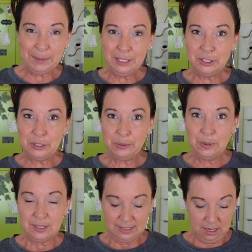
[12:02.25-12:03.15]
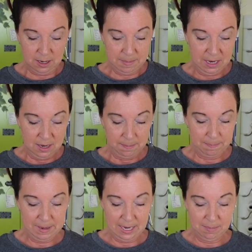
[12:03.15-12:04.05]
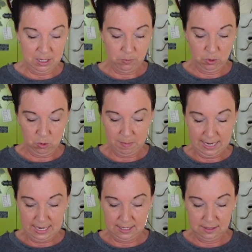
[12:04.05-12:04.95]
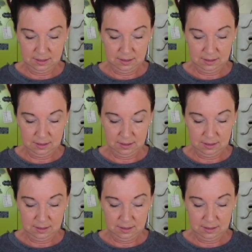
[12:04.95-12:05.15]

gonna do some baby romaine.